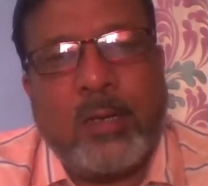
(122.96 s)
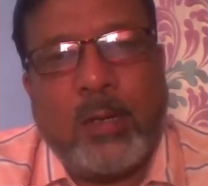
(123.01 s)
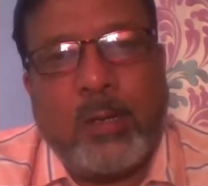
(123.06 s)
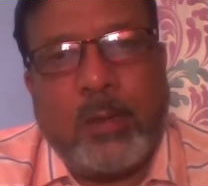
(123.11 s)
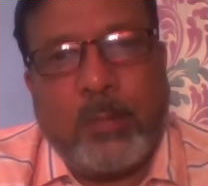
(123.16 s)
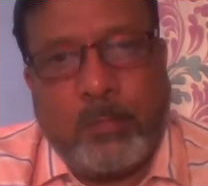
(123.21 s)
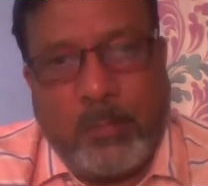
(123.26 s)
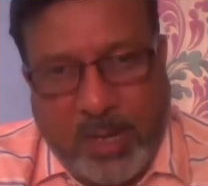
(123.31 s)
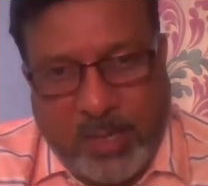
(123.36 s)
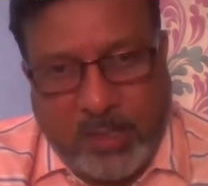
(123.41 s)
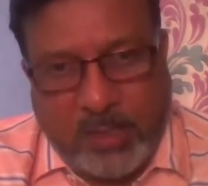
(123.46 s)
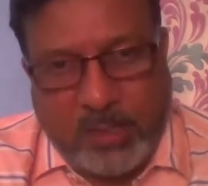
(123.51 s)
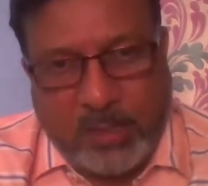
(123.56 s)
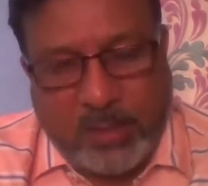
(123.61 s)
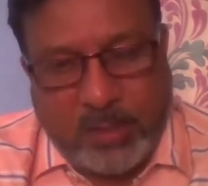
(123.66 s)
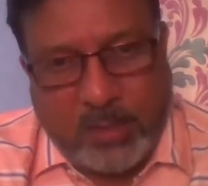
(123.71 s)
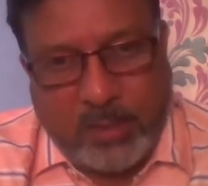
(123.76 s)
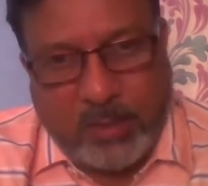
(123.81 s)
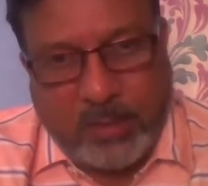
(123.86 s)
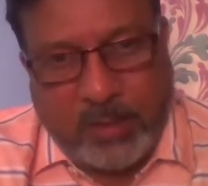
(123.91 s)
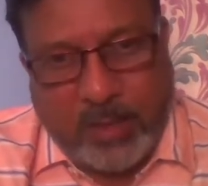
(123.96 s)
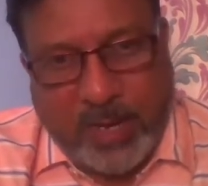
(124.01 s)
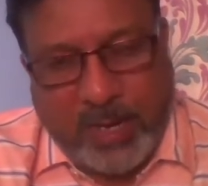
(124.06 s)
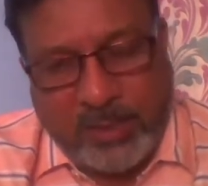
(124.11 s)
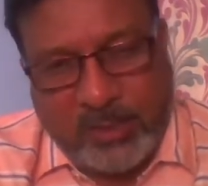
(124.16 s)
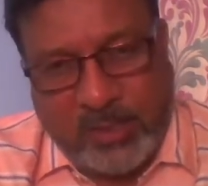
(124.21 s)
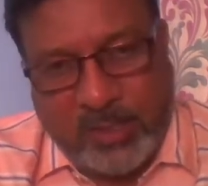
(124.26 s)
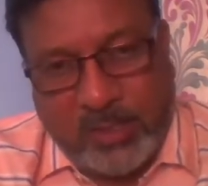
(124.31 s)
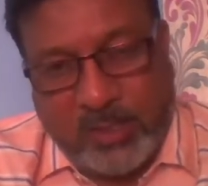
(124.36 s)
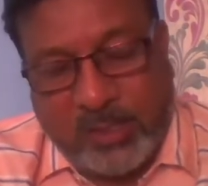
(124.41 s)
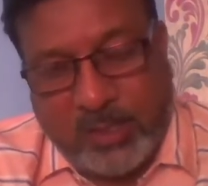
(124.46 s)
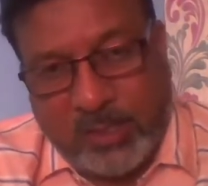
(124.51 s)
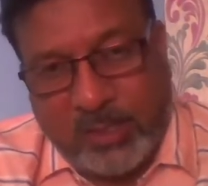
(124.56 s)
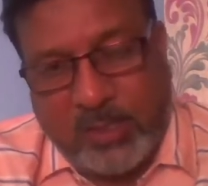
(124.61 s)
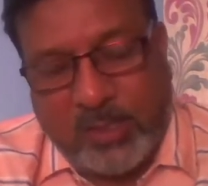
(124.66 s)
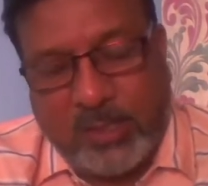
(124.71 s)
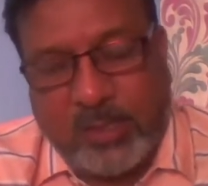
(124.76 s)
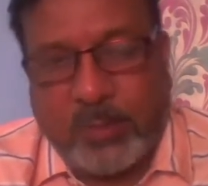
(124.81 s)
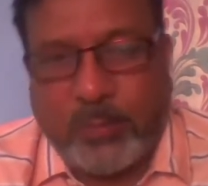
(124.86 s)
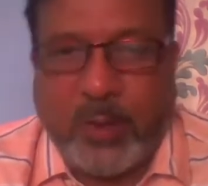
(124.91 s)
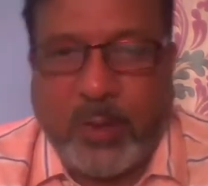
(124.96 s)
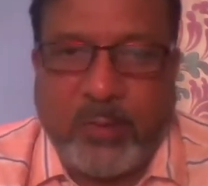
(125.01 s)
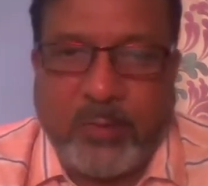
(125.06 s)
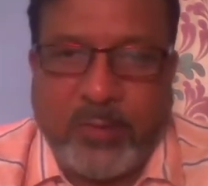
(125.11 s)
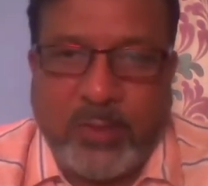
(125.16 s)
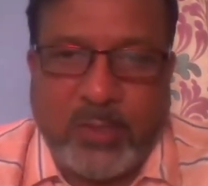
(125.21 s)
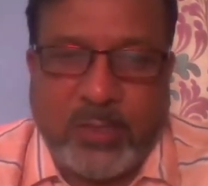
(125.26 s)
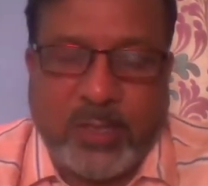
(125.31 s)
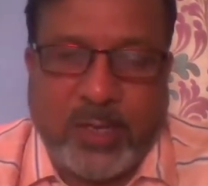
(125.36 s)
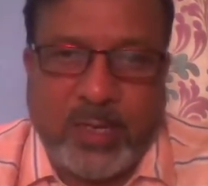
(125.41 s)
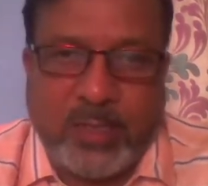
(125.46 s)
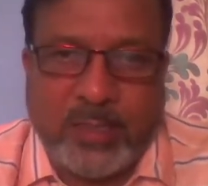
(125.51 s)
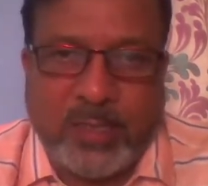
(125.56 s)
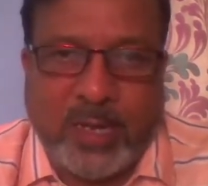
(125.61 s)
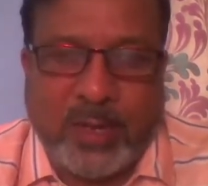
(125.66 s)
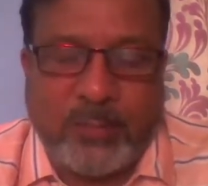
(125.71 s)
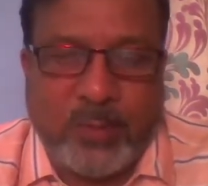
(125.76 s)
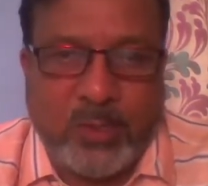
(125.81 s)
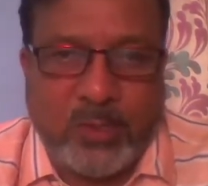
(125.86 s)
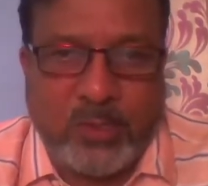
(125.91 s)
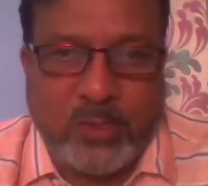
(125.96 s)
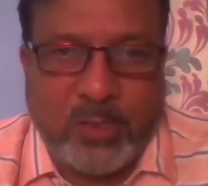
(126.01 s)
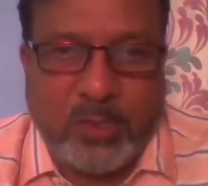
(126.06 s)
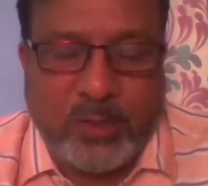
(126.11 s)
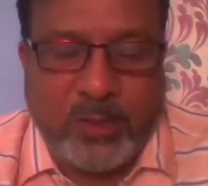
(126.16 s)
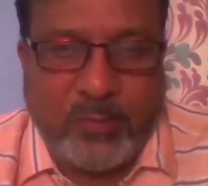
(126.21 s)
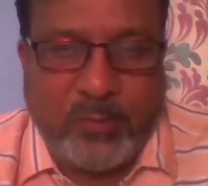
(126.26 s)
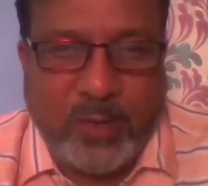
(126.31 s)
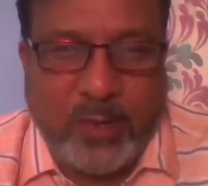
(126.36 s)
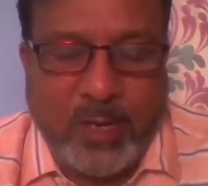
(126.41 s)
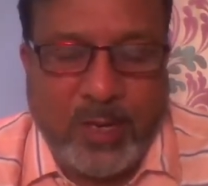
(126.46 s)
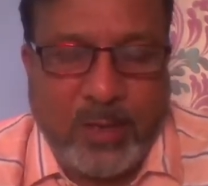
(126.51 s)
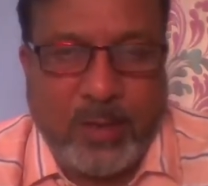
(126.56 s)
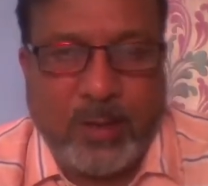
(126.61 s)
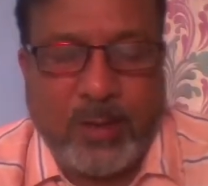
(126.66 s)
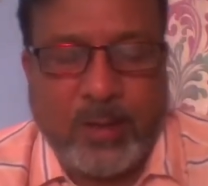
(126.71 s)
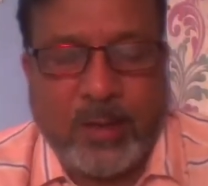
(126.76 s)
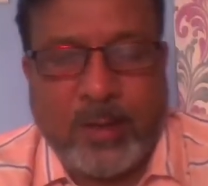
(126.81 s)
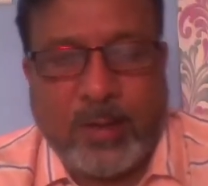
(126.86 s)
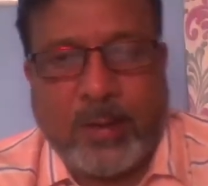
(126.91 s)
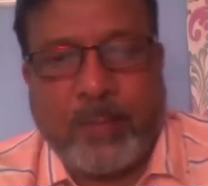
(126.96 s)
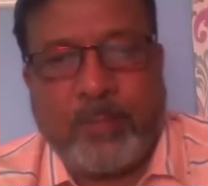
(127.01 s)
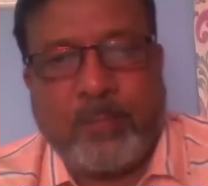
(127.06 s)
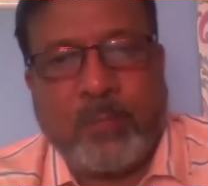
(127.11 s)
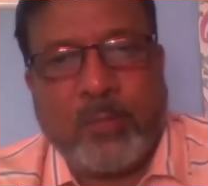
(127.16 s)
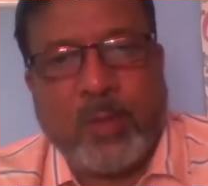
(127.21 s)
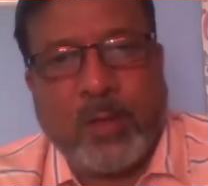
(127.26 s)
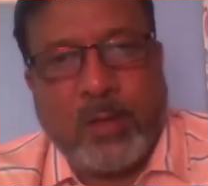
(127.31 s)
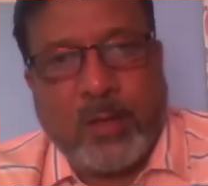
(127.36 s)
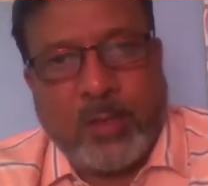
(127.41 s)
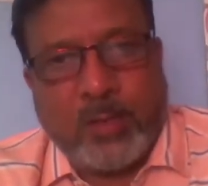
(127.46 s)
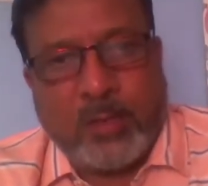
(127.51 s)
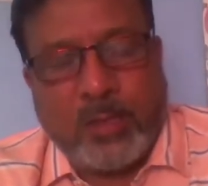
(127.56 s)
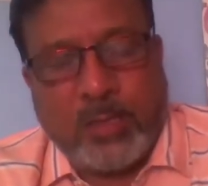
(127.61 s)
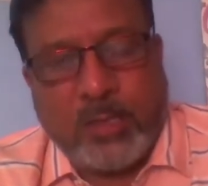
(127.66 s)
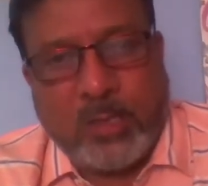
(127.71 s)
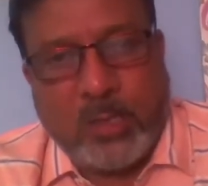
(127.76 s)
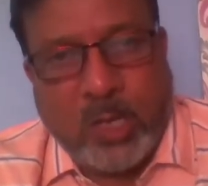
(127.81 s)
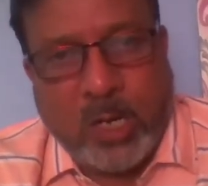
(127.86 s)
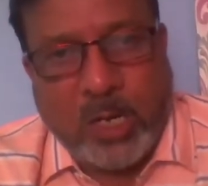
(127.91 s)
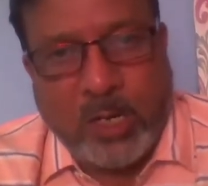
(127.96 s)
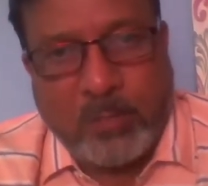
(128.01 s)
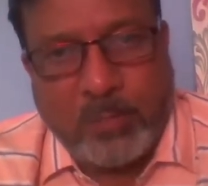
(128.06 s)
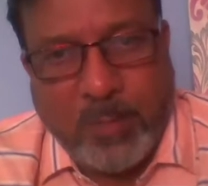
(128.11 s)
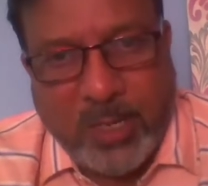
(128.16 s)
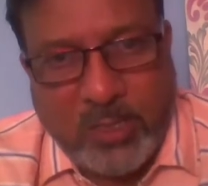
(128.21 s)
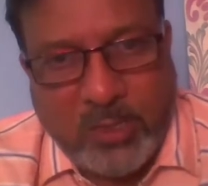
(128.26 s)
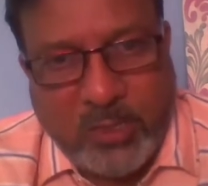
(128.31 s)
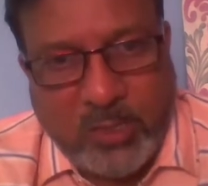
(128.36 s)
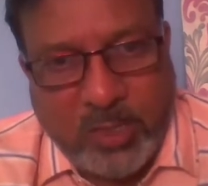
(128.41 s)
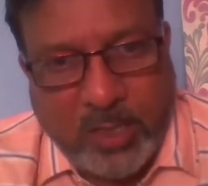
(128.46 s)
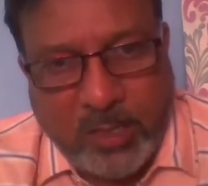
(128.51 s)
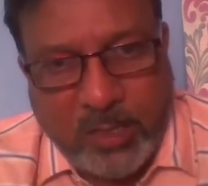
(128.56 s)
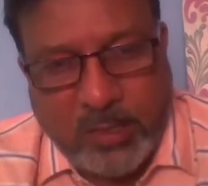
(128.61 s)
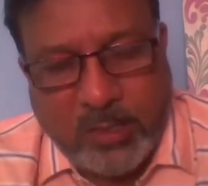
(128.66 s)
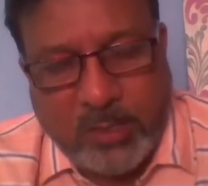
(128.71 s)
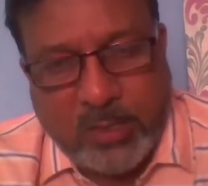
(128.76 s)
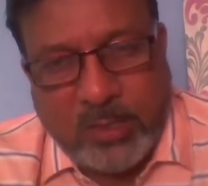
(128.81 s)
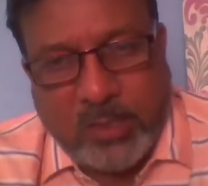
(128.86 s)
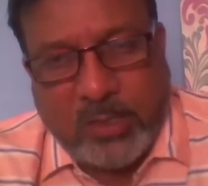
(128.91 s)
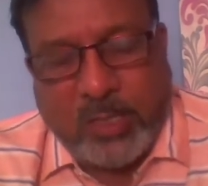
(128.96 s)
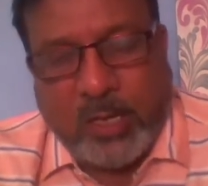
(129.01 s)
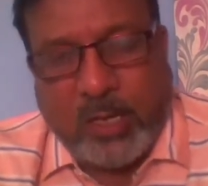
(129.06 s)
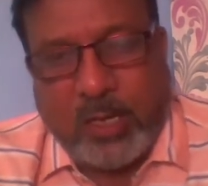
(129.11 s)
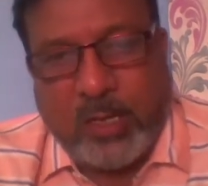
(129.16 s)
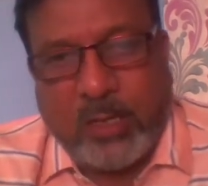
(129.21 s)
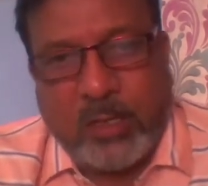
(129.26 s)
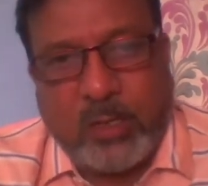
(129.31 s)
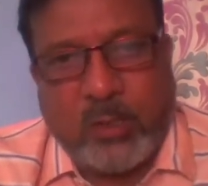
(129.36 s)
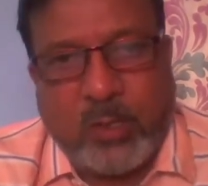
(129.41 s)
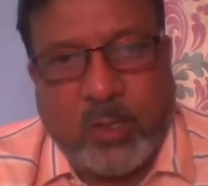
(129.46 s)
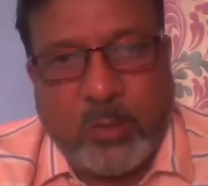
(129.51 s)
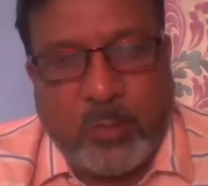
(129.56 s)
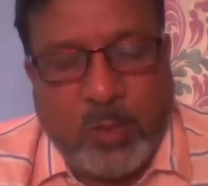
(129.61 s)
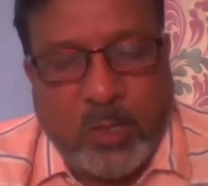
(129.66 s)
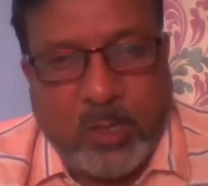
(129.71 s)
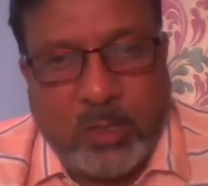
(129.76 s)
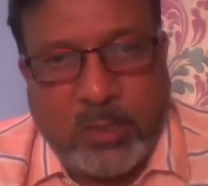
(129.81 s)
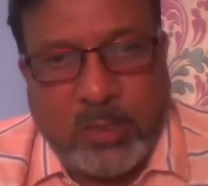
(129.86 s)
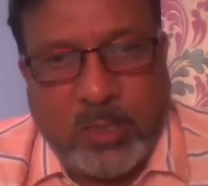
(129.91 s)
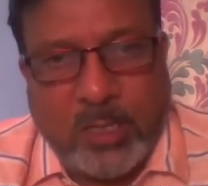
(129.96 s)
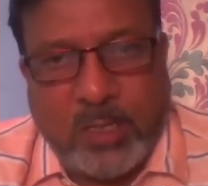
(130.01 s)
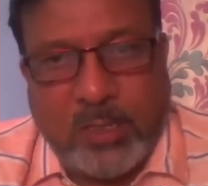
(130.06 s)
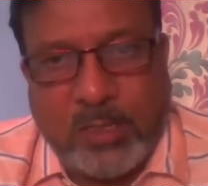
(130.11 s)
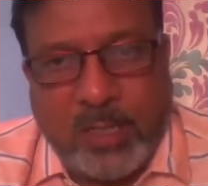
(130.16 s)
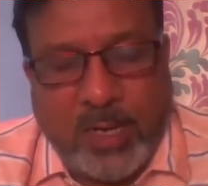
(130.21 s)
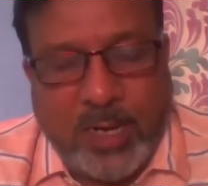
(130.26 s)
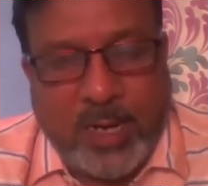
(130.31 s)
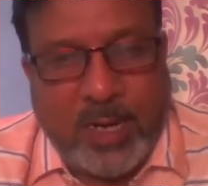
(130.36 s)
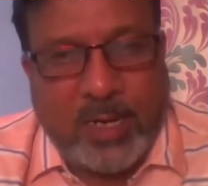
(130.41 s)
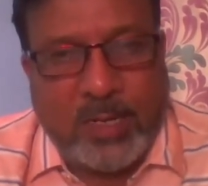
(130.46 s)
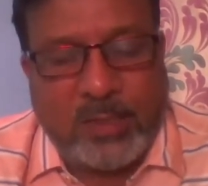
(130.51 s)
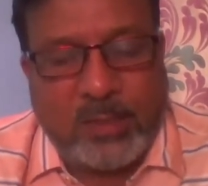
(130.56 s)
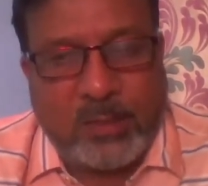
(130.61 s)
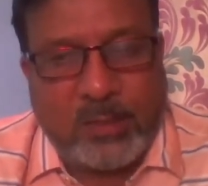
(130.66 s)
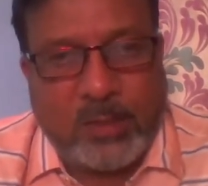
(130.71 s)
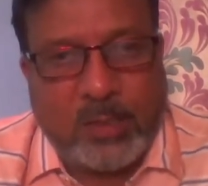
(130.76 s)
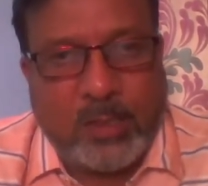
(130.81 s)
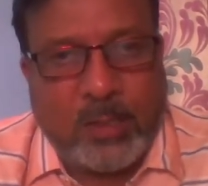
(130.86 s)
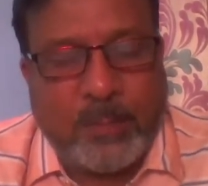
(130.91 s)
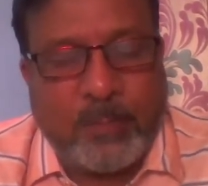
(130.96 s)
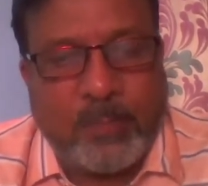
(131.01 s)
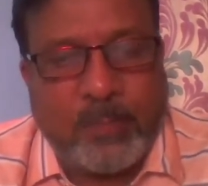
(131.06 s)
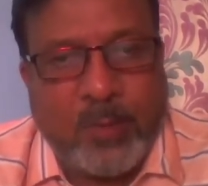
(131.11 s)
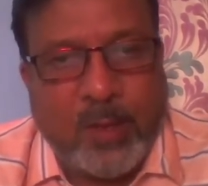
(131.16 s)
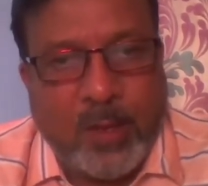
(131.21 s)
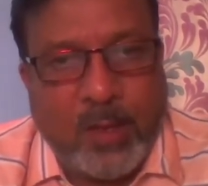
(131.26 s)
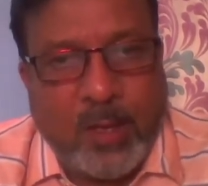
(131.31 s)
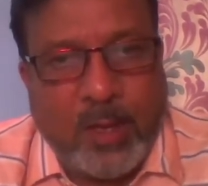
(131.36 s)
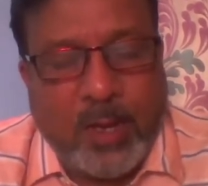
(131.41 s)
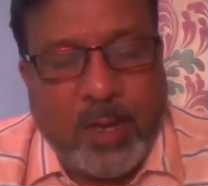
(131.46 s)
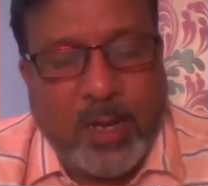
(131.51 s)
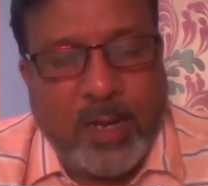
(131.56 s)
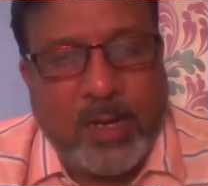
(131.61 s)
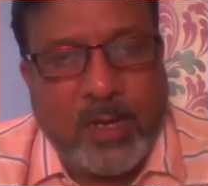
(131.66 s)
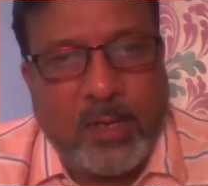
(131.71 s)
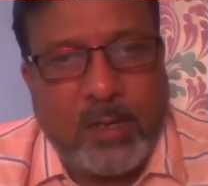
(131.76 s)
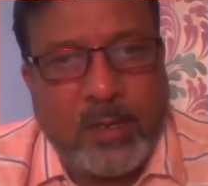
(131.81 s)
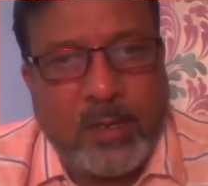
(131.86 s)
but as discussed in the previous class, I personally feel there's not much seriousness taken into a moral science class. I have